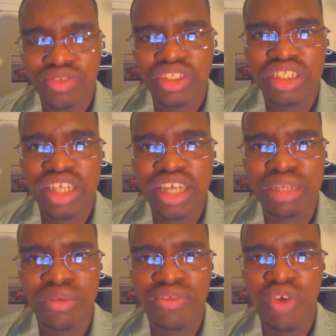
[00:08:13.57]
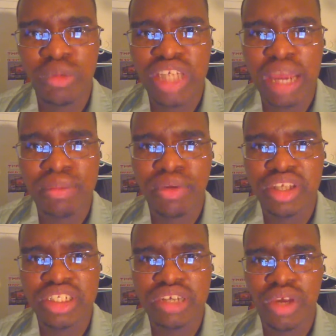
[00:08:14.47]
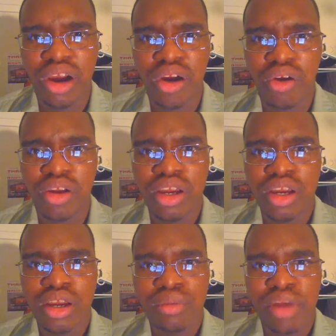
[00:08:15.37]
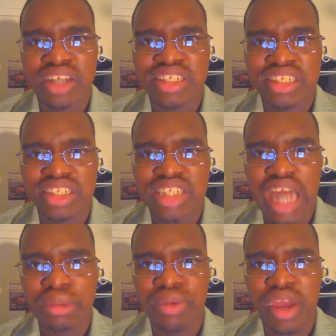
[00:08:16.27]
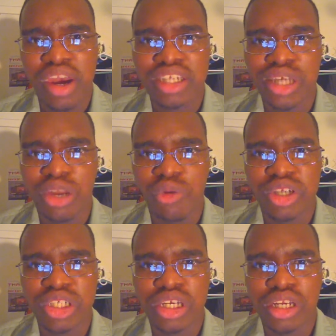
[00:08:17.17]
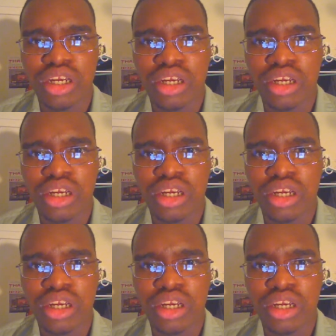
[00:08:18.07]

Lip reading: to test the performance capabilities of your car by testing top speed and acceleration.